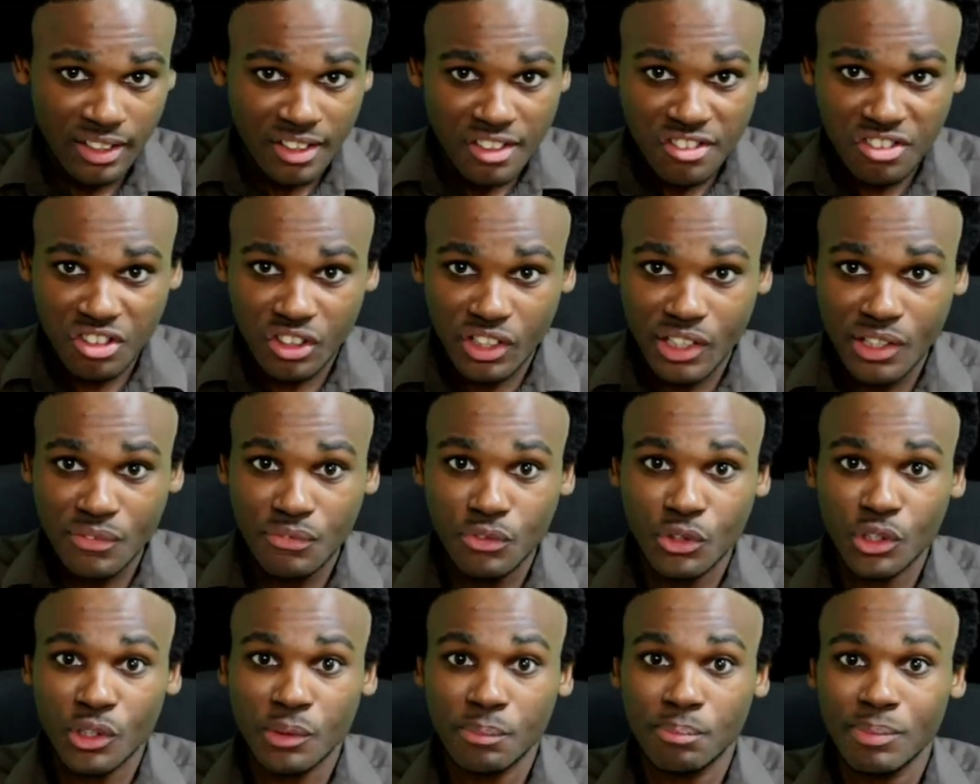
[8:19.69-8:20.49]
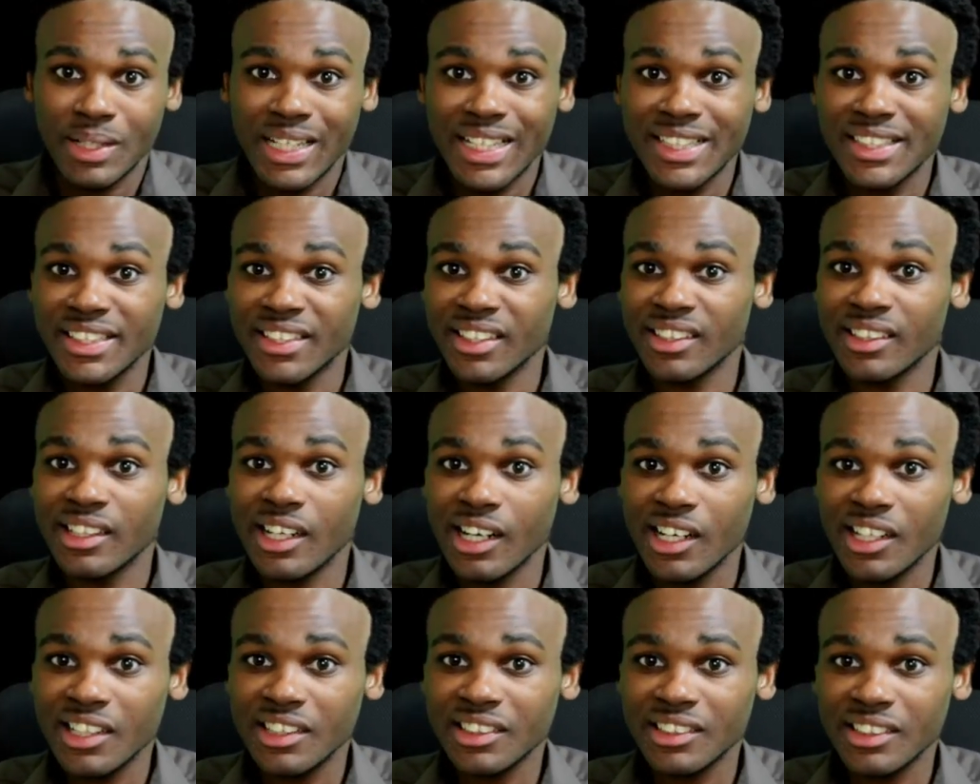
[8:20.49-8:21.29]
So if you're planting a
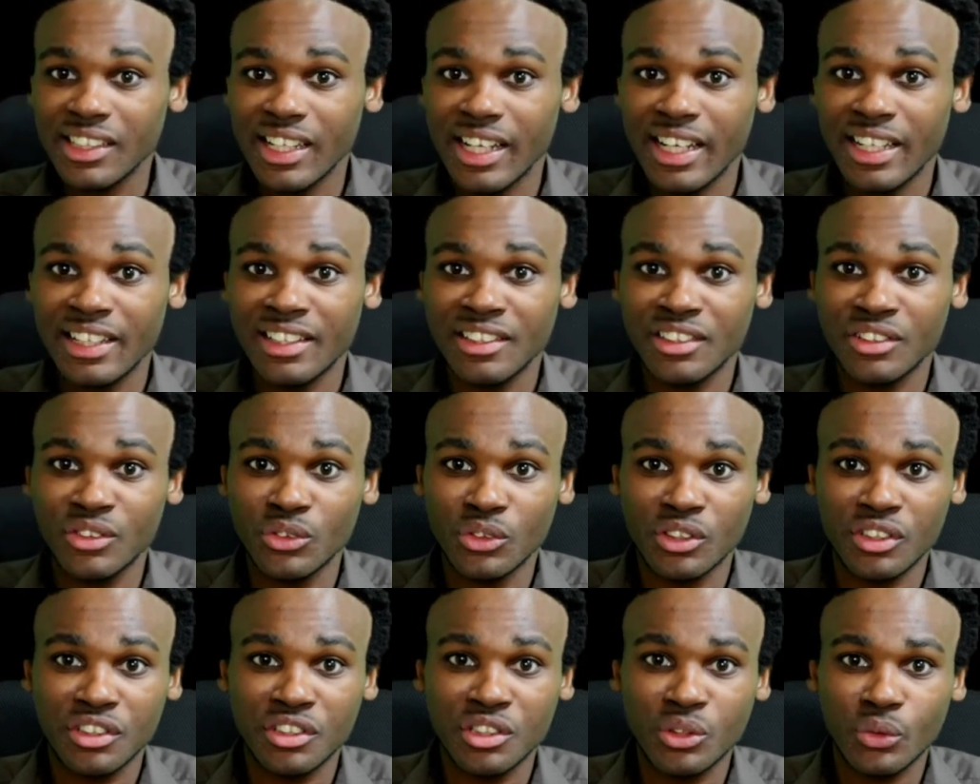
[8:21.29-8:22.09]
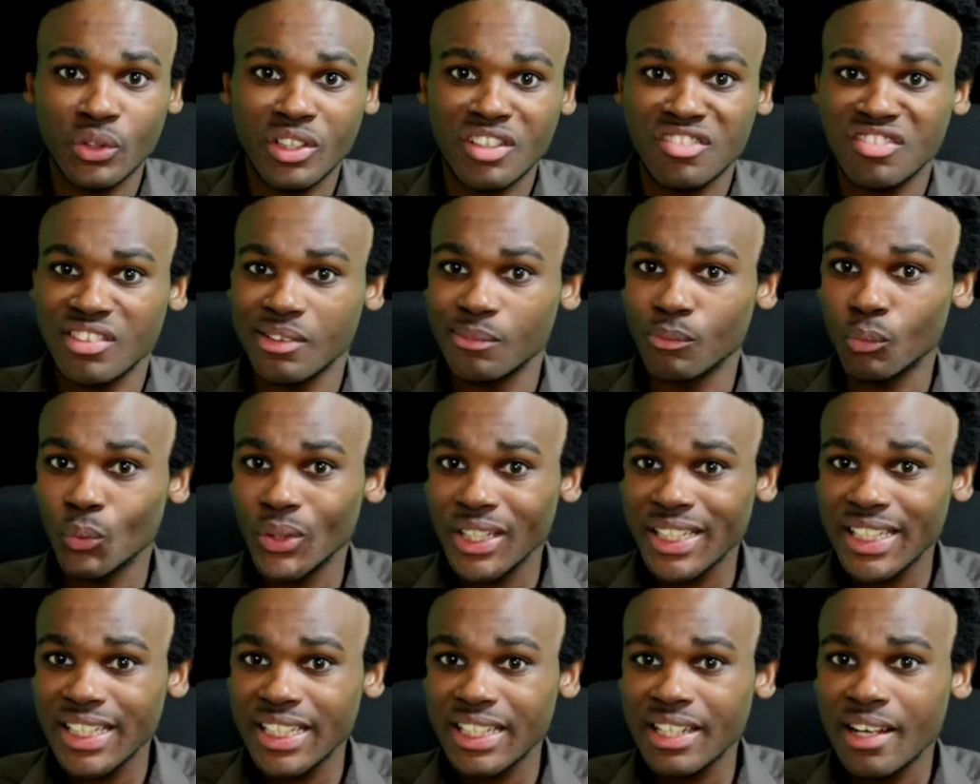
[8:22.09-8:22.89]
garden and you are doing some
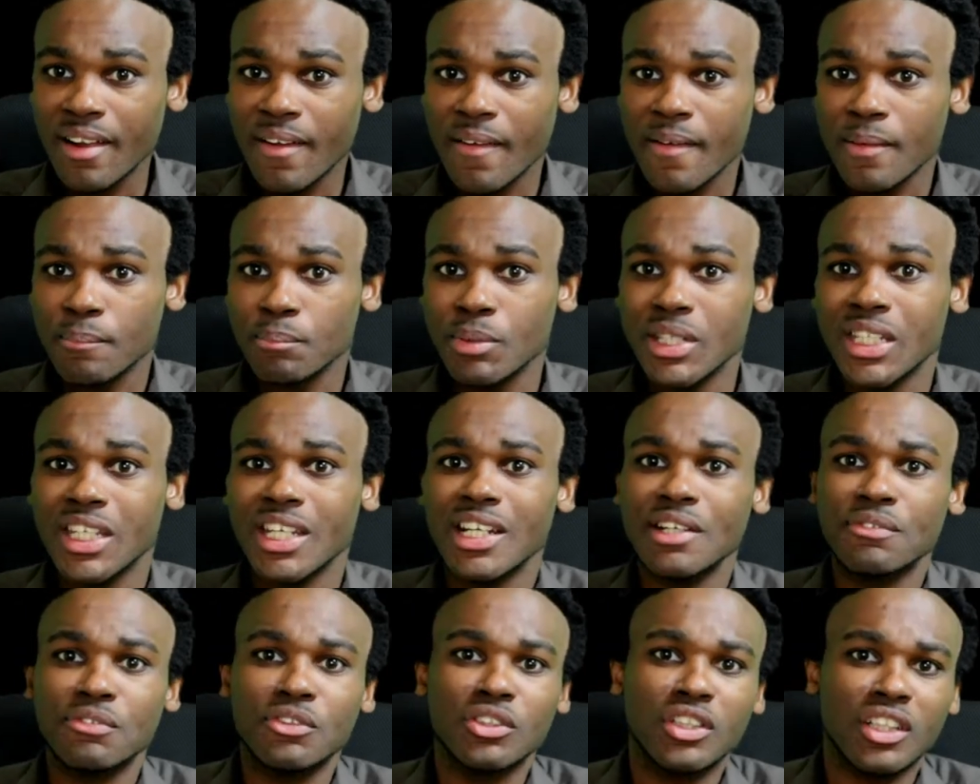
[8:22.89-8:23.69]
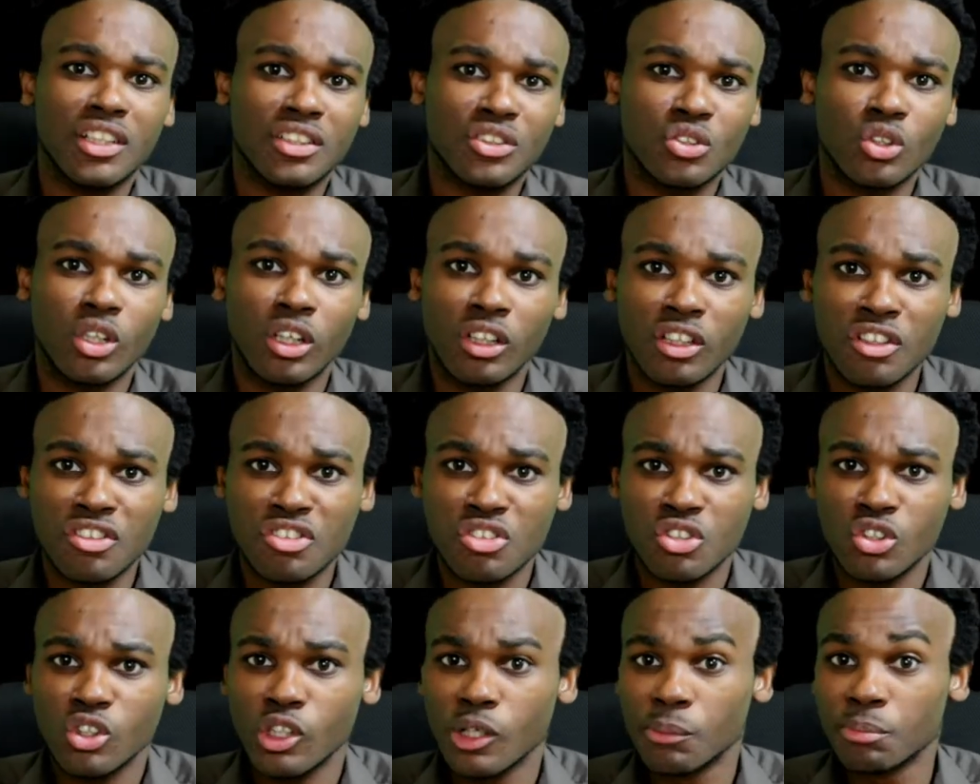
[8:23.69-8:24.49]
weeding, be careful not to
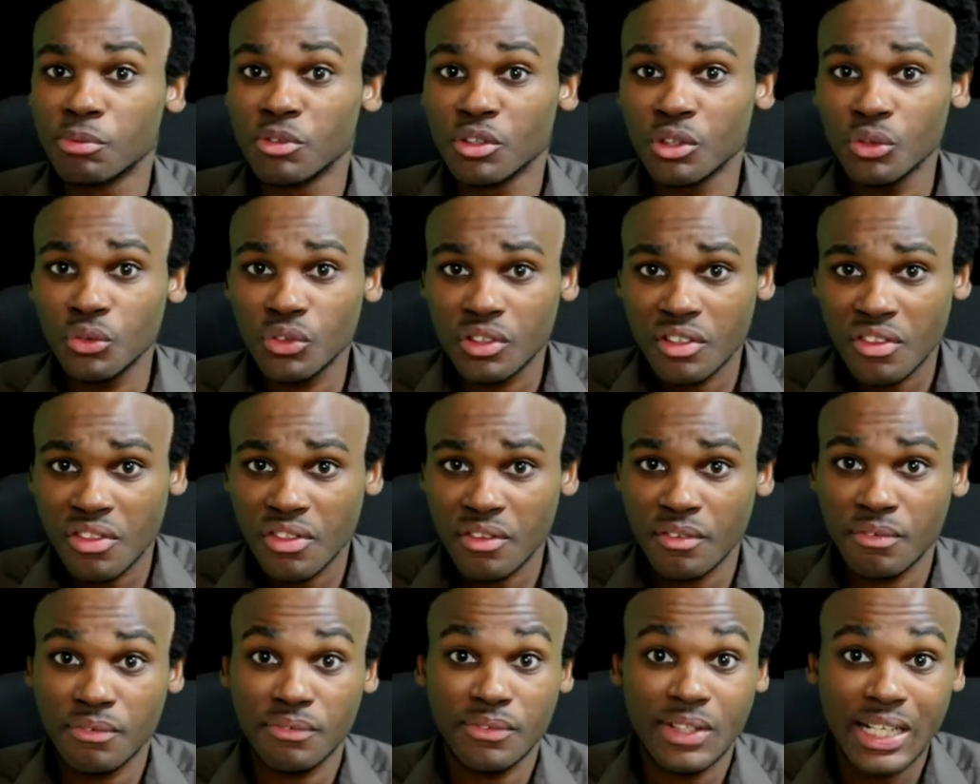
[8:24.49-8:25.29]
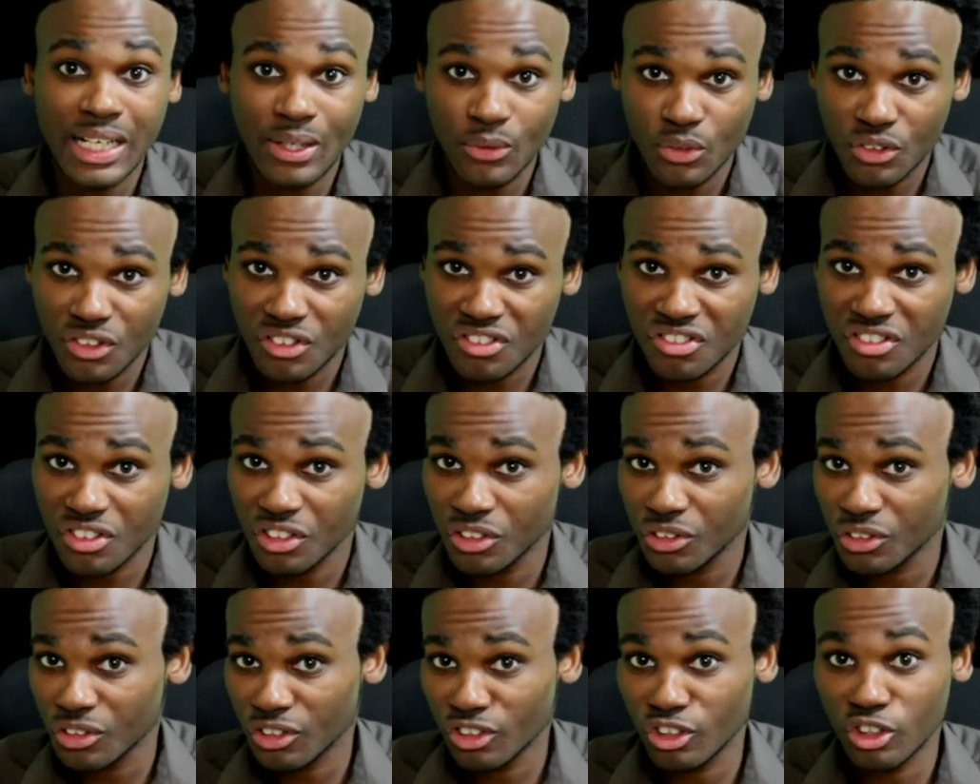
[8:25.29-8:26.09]
also uproot the flowers
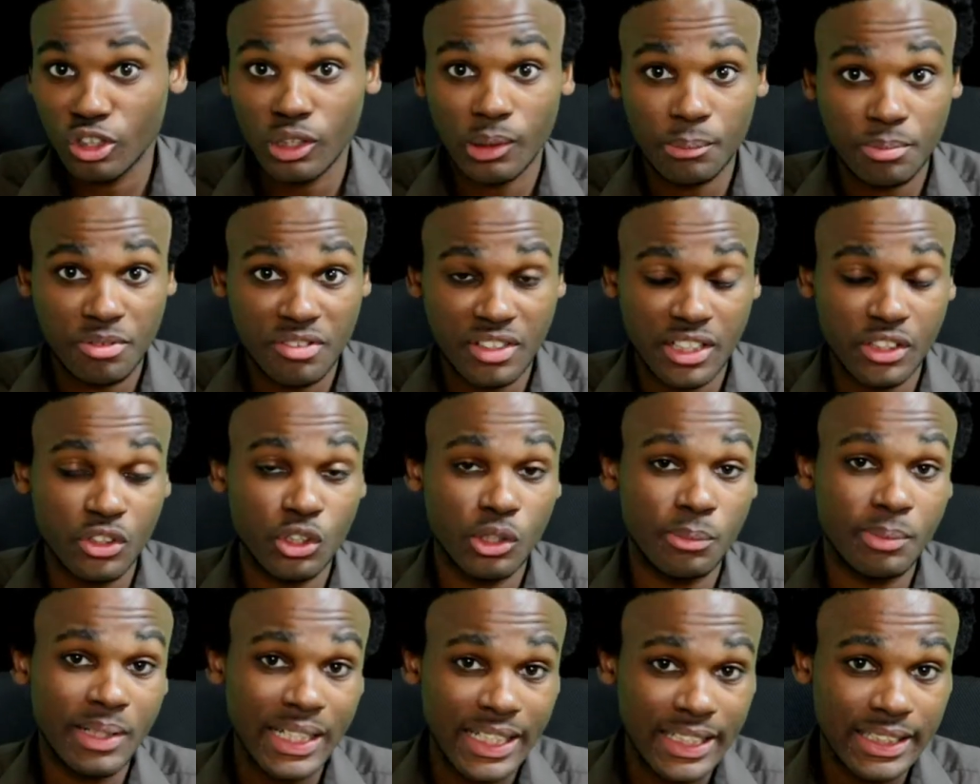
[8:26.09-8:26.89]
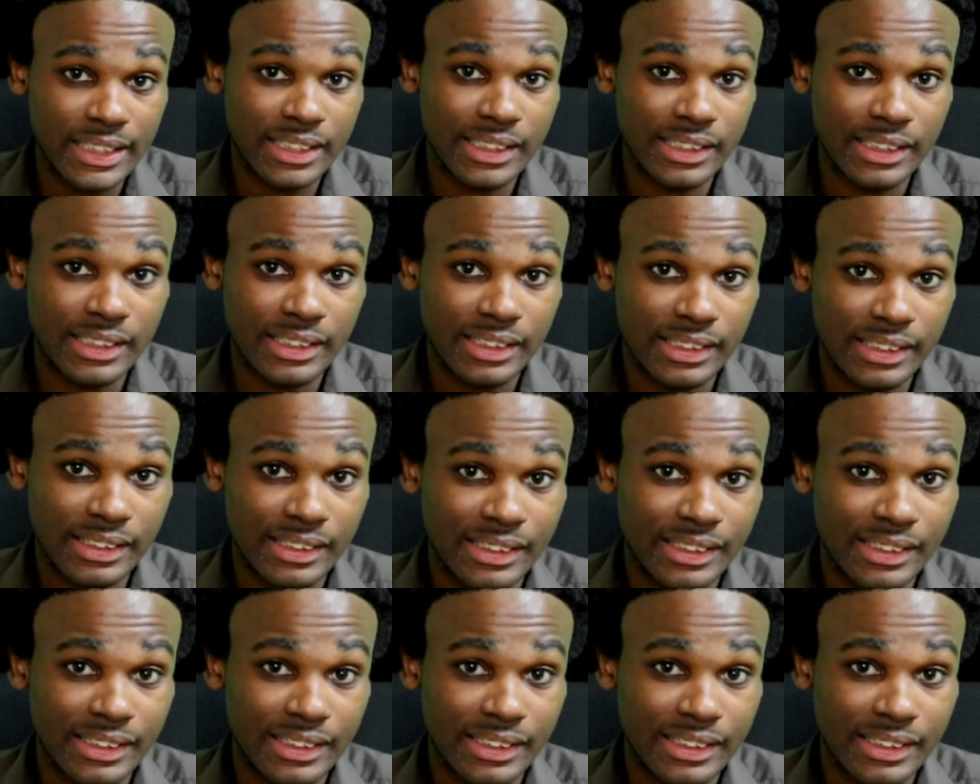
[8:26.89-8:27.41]
or crops that you're planting.